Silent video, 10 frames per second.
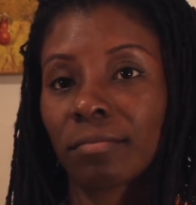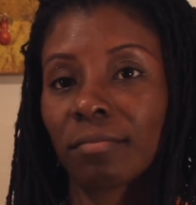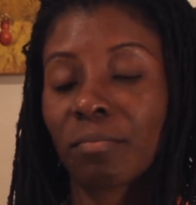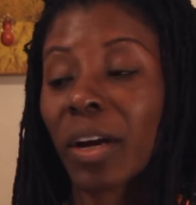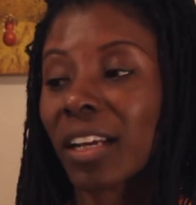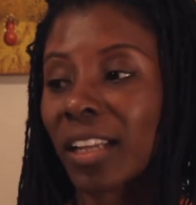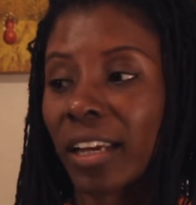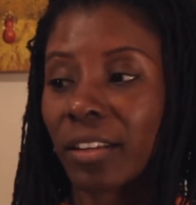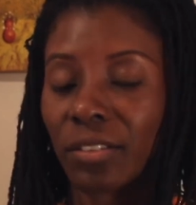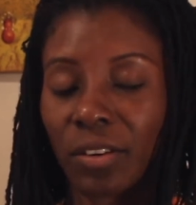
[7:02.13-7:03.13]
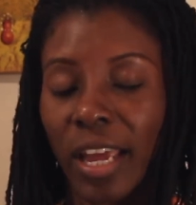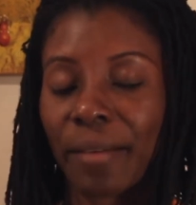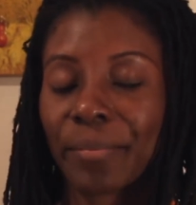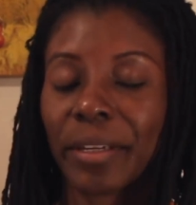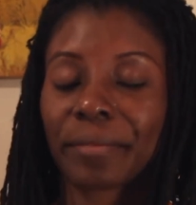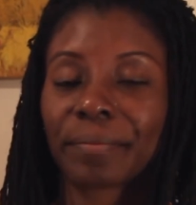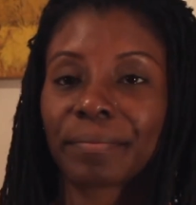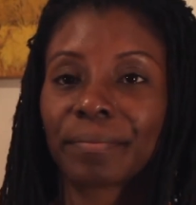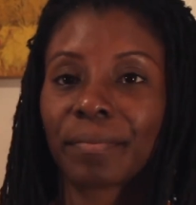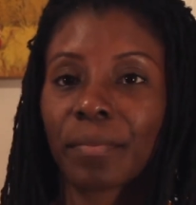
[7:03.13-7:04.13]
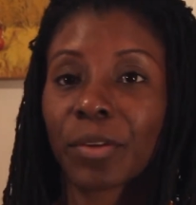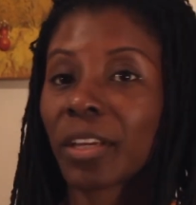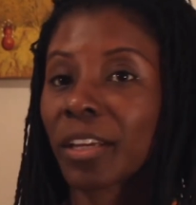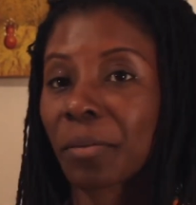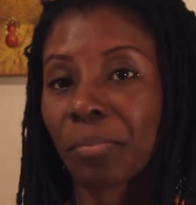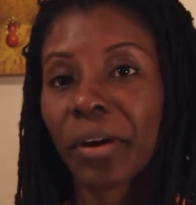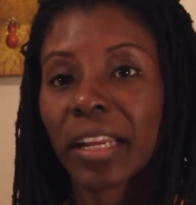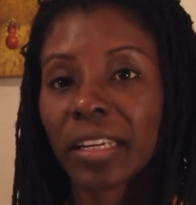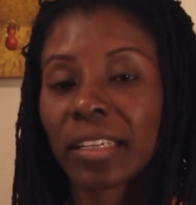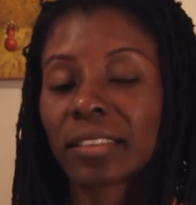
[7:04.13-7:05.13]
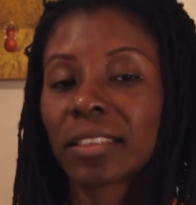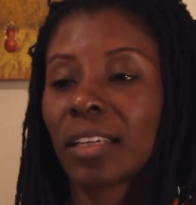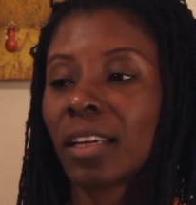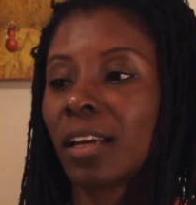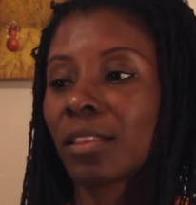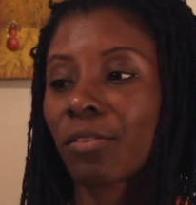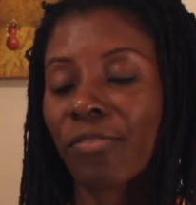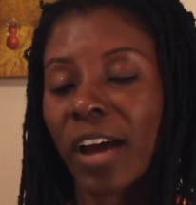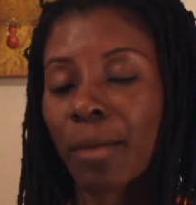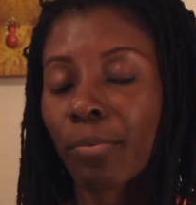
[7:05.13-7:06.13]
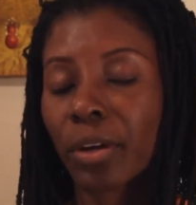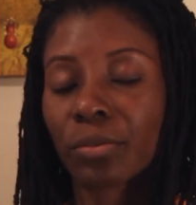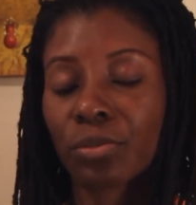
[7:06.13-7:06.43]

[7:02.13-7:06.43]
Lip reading: My clients are happy. They're getting pregnant. The fibroids are